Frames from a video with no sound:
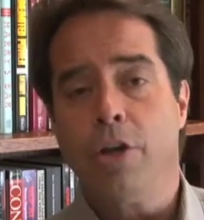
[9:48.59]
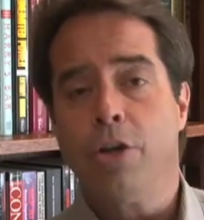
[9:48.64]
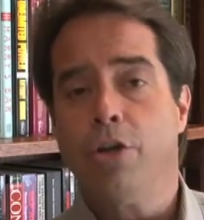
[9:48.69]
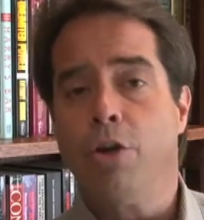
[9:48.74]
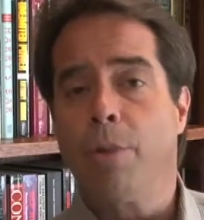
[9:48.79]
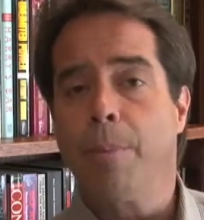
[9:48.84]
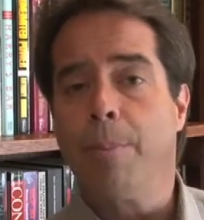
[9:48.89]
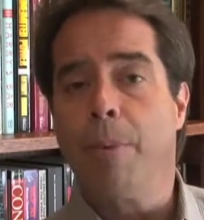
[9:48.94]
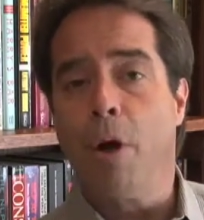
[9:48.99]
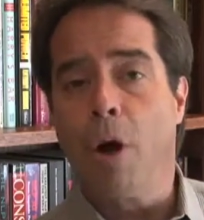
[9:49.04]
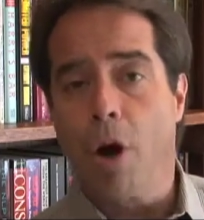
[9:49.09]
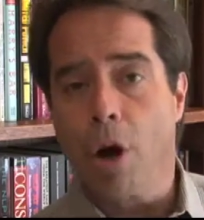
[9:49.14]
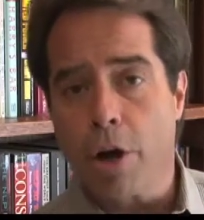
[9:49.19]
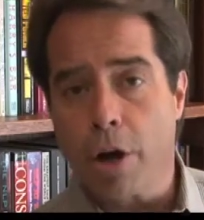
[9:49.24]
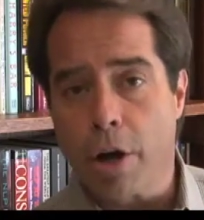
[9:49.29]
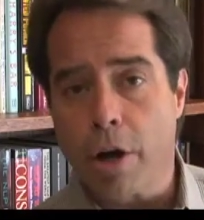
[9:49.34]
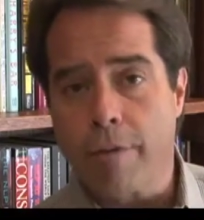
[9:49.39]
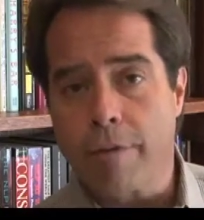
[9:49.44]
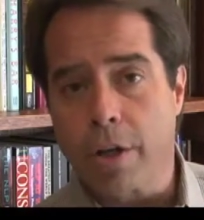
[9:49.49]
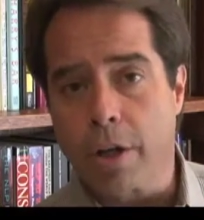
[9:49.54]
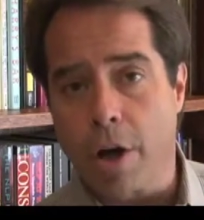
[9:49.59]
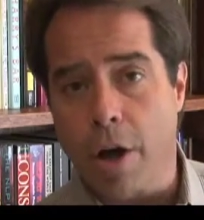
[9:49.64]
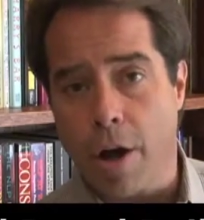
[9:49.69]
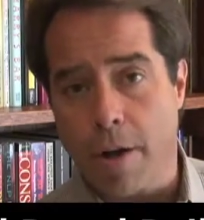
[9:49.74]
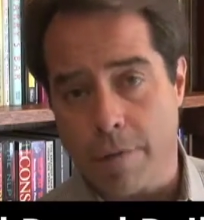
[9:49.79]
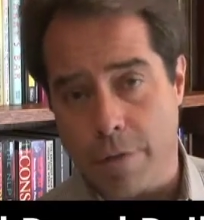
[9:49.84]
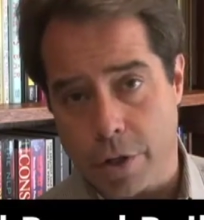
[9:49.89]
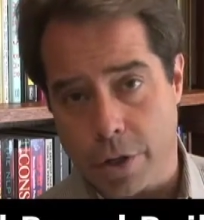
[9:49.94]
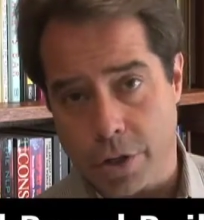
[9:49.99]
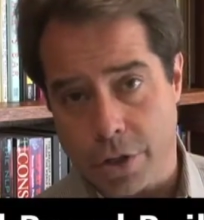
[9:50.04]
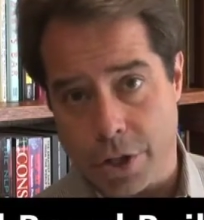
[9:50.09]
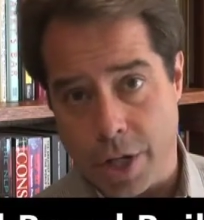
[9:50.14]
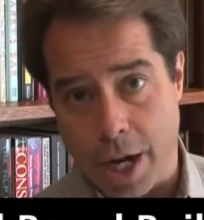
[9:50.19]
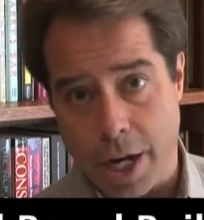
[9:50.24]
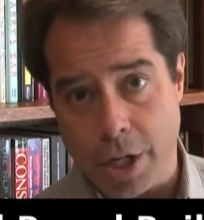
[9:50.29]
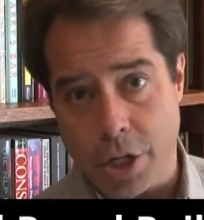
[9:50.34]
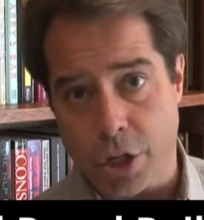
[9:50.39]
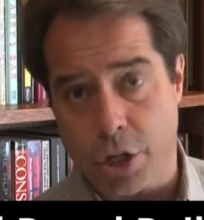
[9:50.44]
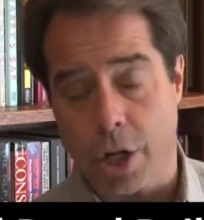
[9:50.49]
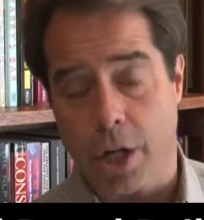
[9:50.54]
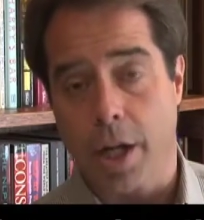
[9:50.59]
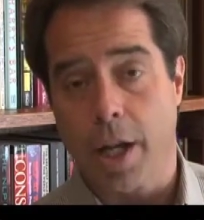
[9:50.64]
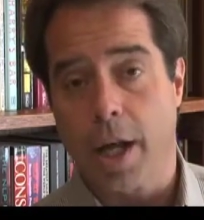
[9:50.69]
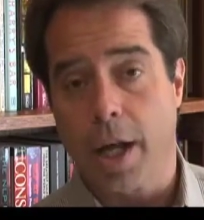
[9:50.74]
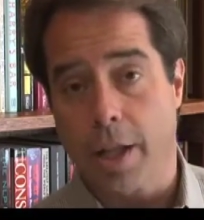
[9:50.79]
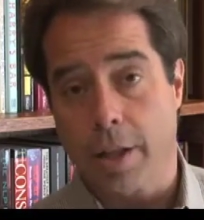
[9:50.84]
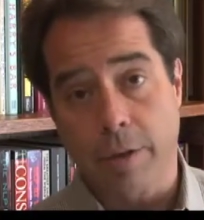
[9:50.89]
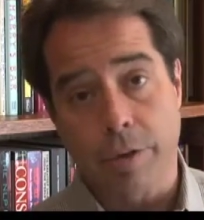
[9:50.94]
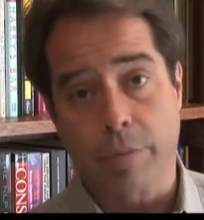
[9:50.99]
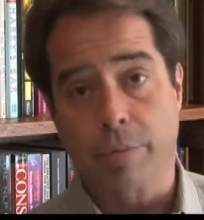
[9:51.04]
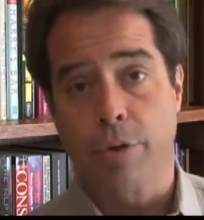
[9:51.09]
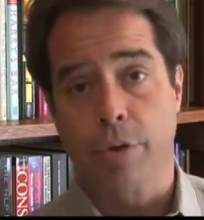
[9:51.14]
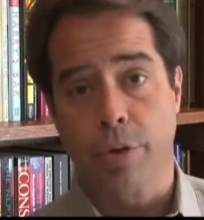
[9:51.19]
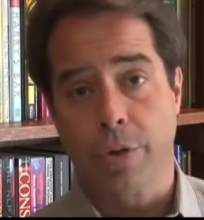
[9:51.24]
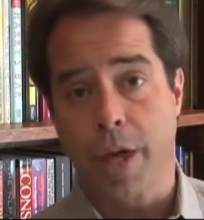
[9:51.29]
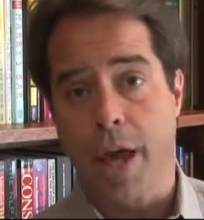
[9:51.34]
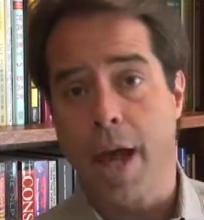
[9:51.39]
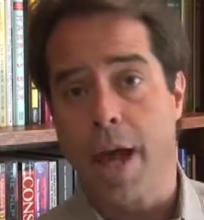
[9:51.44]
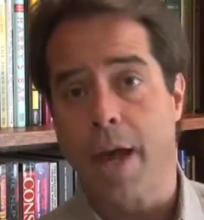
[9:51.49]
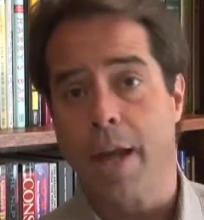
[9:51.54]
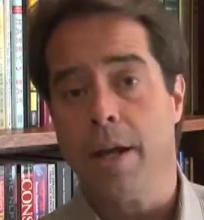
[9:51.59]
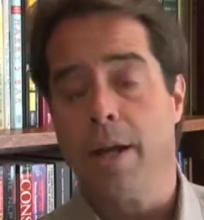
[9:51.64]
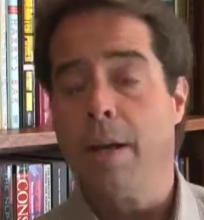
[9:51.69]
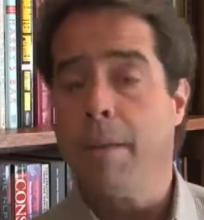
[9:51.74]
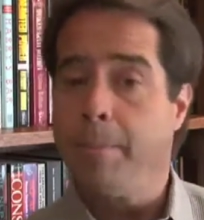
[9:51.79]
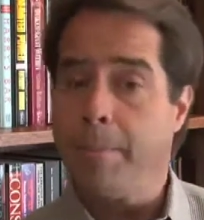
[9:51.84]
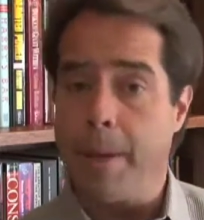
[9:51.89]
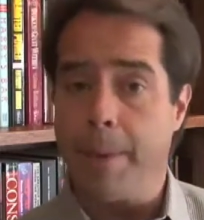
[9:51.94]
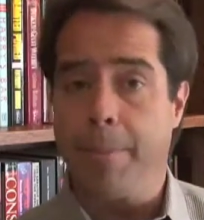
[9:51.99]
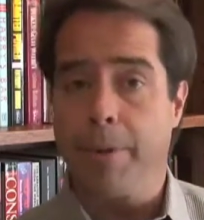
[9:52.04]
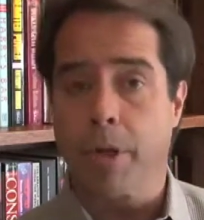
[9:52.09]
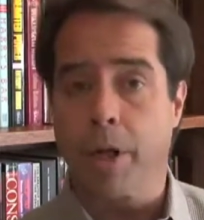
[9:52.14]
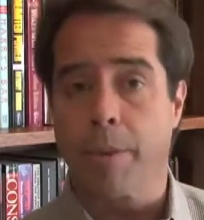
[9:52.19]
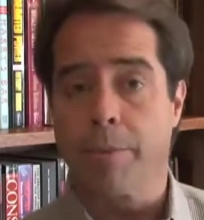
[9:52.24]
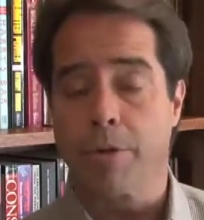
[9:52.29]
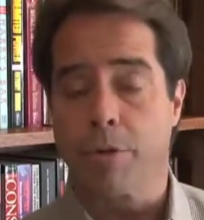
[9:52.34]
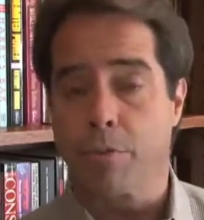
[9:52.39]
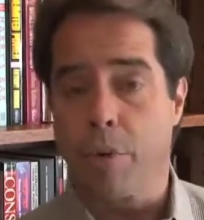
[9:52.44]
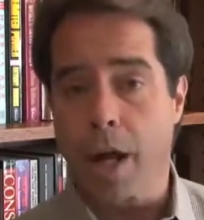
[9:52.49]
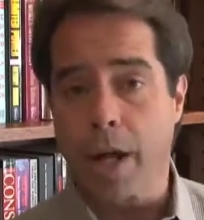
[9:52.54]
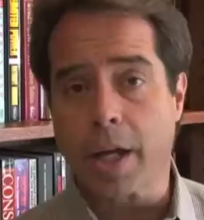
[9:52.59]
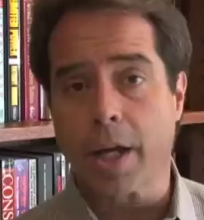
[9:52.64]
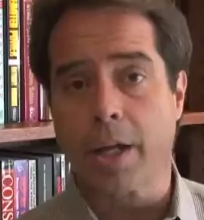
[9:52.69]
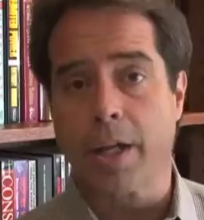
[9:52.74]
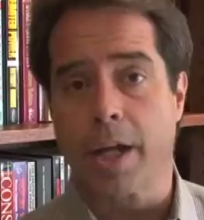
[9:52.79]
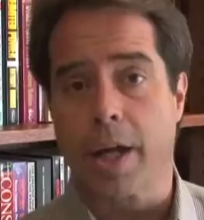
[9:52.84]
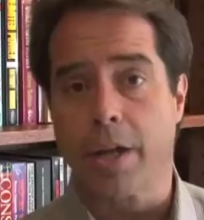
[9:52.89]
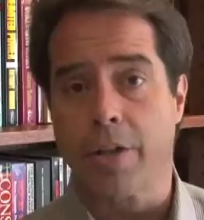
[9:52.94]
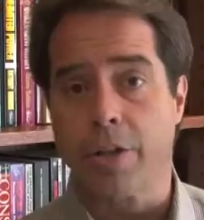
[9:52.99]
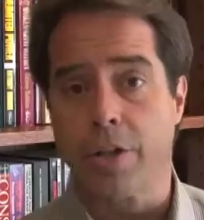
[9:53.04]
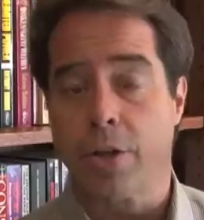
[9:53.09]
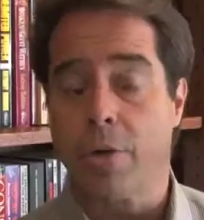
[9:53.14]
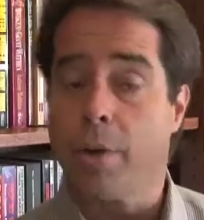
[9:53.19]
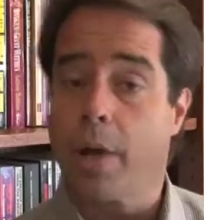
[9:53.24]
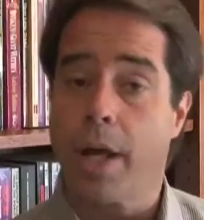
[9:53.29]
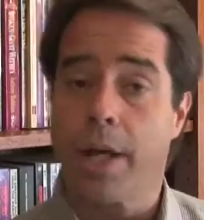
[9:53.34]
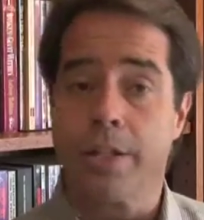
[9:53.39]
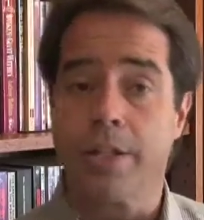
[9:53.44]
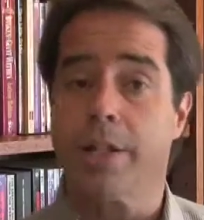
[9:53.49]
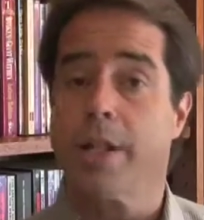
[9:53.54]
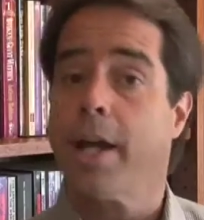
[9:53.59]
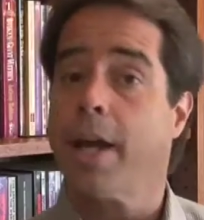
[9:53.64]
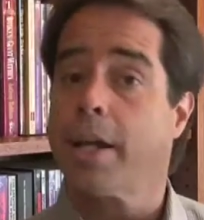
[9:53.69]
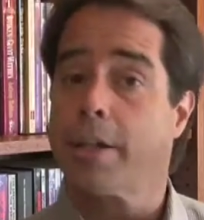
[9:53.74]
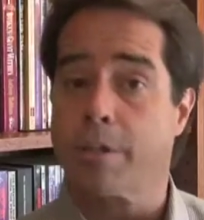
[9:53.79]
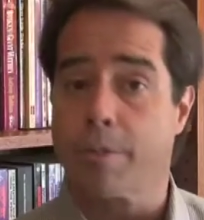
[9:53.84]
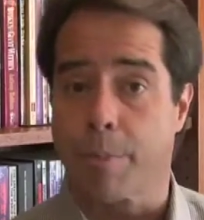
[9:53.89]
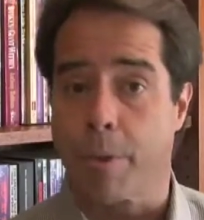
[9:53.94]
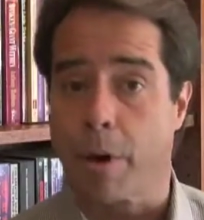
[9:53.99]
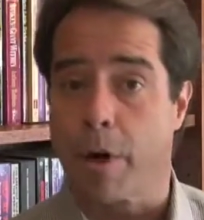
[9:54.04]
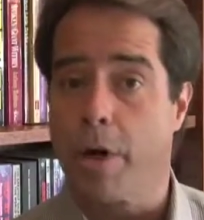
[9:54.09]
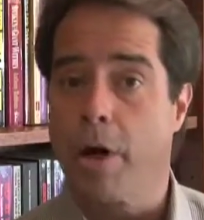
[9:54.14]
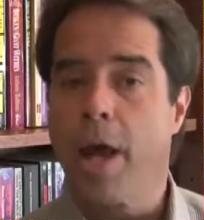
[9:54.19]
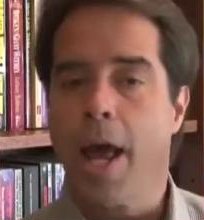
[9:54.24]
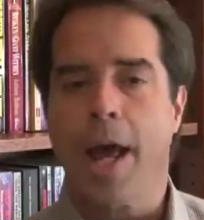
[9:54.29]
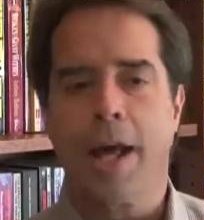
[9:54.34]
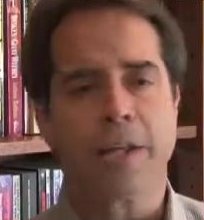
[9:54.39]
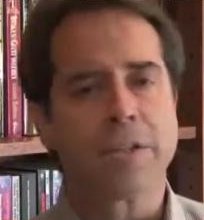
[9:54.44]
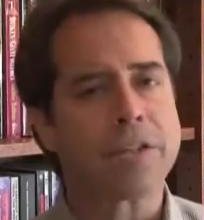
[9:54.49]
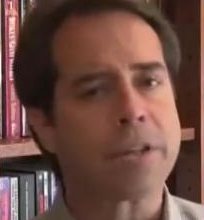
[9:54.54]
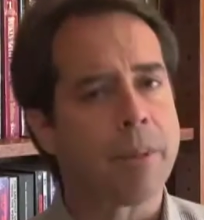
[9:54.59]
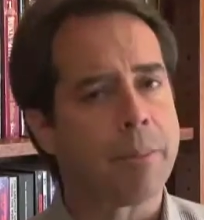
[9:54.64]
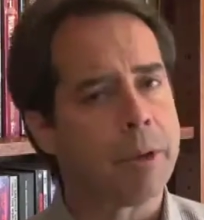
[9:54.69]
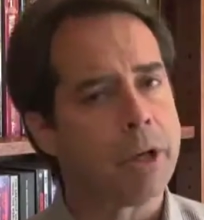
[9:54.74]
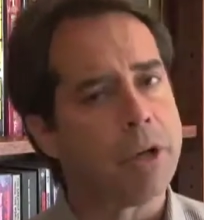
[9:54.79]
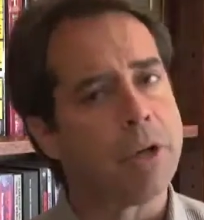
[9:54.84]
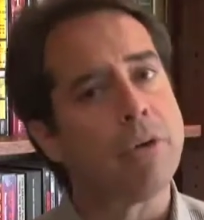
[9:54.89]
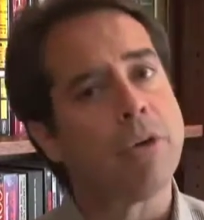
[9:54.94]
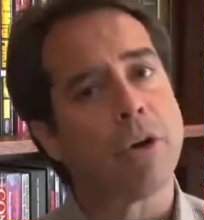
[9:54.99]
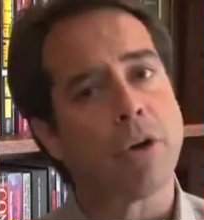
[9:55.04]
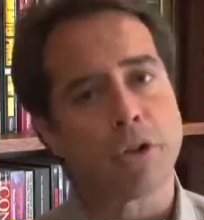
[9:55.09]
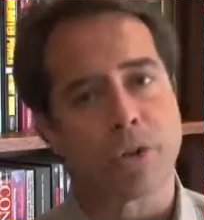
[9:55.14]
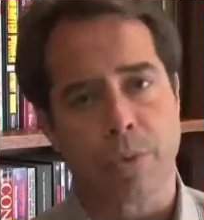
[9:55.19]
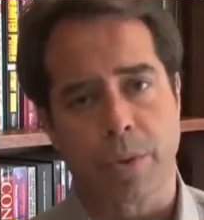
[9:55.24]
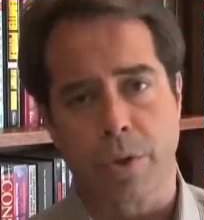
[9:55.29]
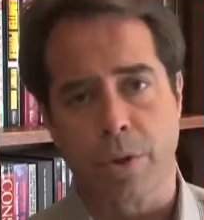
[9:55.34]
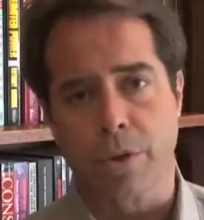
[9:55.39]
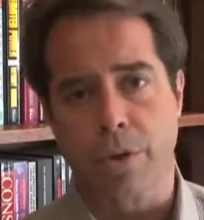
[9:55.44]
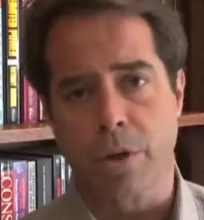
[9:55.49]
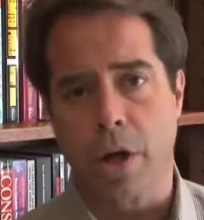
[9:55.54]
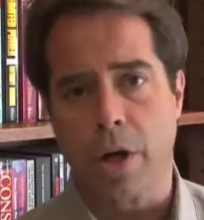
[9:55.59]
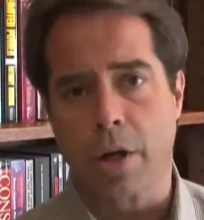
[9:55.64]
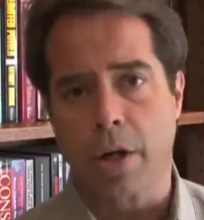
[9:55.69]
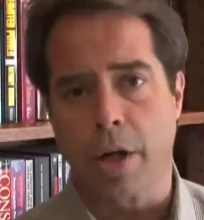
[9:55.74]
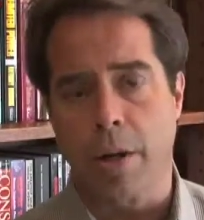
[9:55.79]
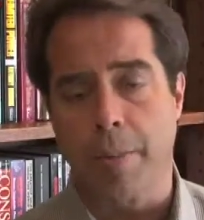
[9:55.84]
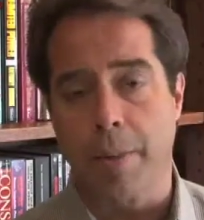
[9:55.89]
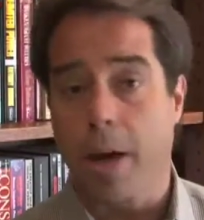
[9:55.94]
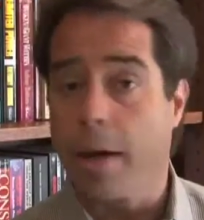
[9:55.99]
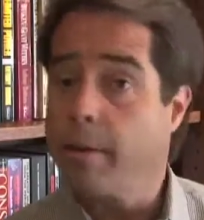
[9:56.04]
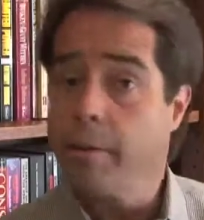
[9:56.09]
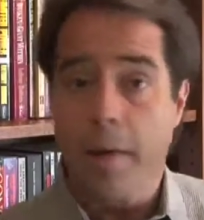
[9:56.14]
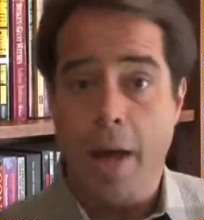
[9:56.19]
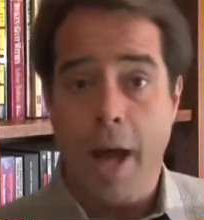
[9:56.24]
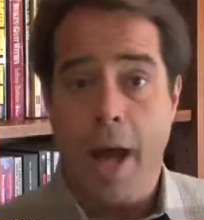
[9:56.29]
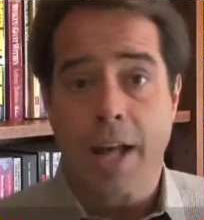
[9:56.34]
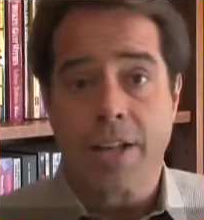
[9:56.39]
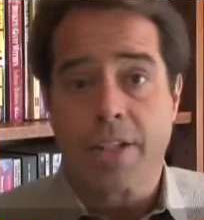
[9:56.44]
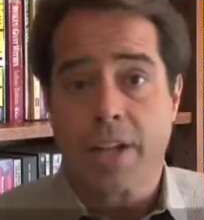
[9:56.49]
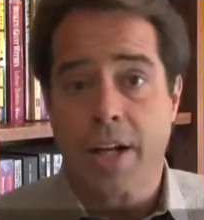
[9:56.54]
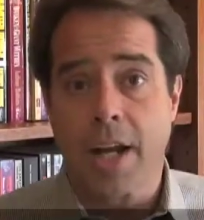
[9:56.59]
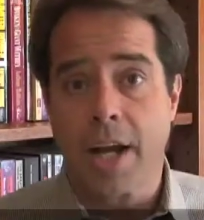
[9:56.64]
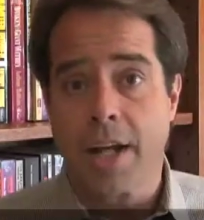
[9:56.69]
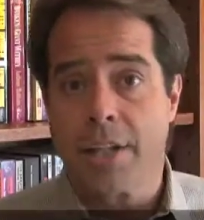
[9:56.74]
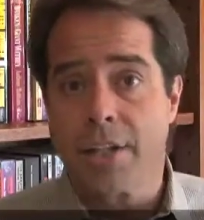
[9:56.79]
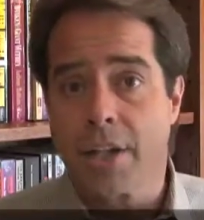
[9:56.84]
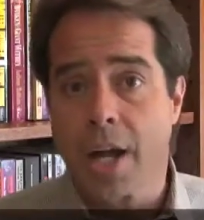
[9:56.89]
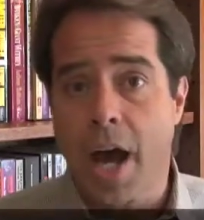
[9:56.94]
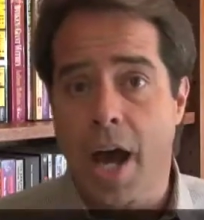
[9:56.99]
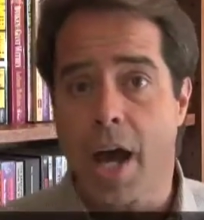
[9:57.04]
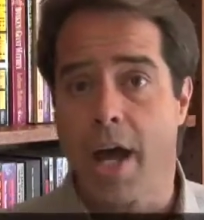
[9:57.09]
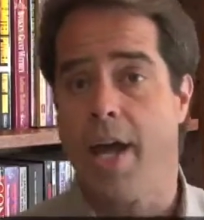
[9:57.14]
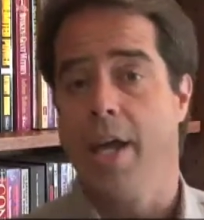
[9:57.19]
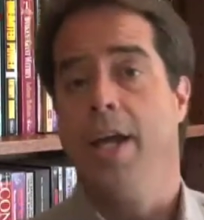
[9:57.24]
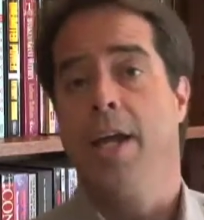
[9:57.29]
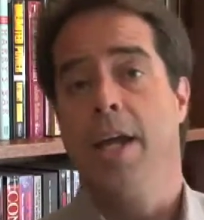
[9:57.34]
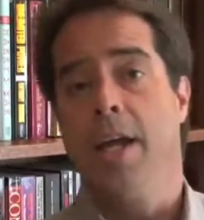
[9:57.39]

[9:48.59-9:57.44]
You're part of a conversation, and through that, people come to recognize you as the expert, as somebody who knows what they're talking about, as a nice guy.